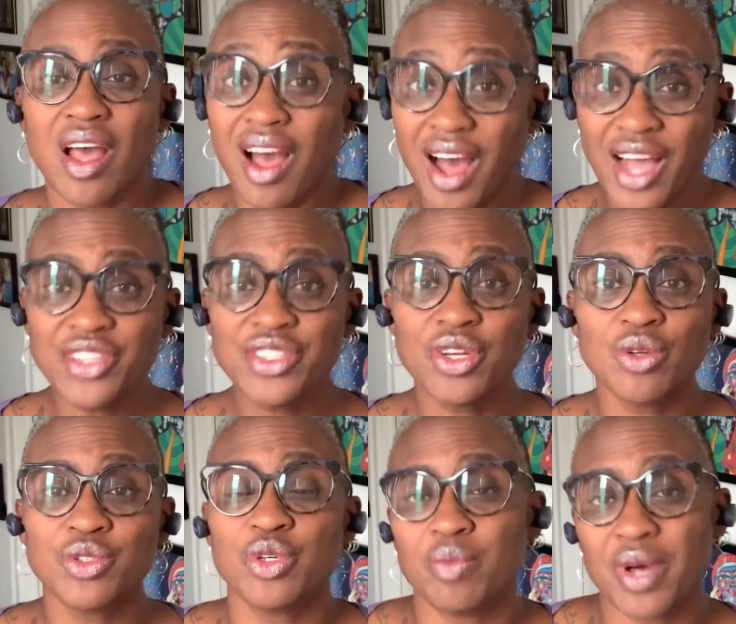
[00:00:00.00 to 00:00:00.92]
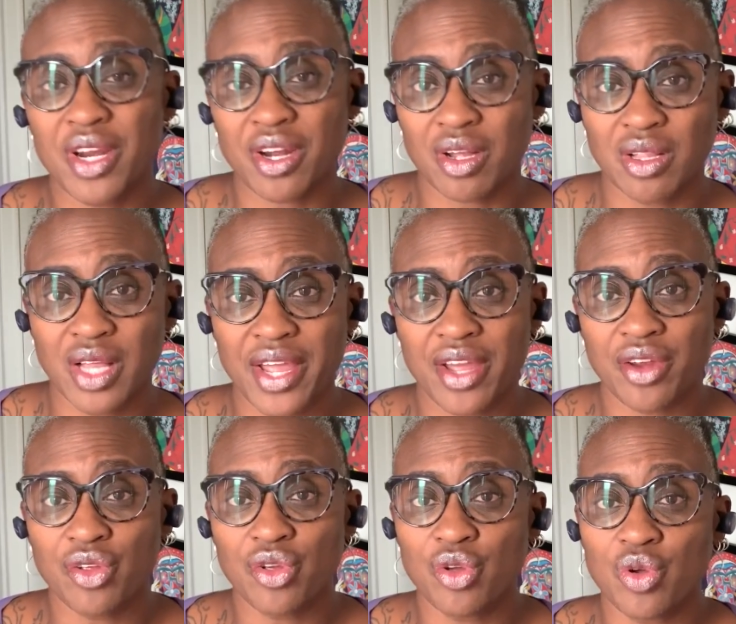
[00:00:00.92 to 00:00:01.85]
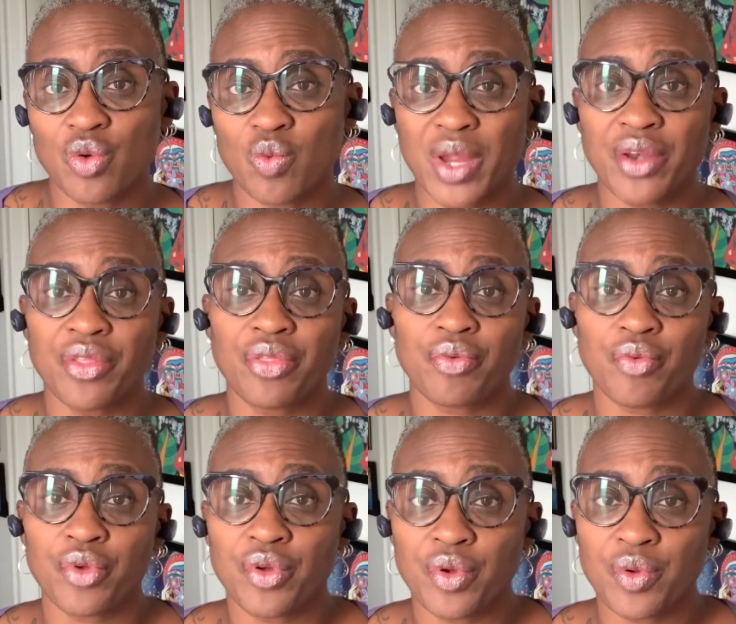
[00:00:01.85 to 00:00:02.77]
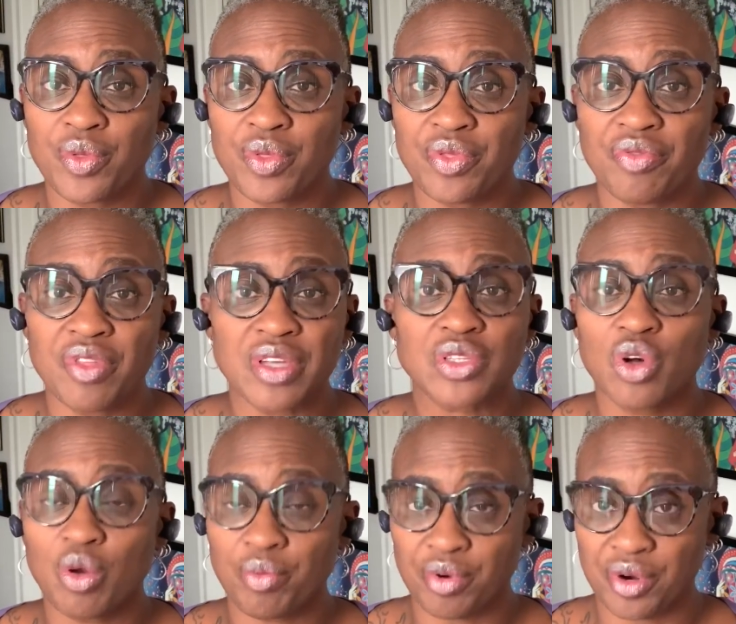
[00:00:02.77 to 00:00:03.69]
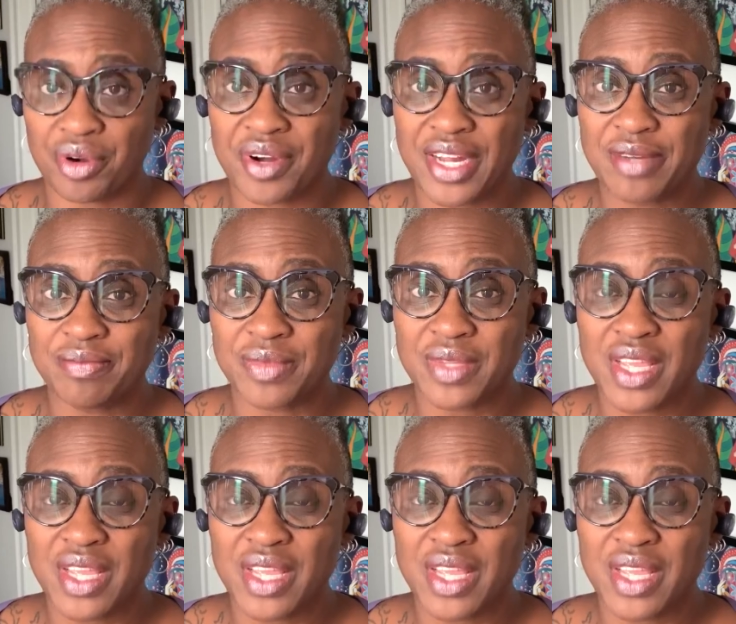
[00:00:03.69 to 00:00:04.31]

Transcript: I told you about a client who went through this whole program,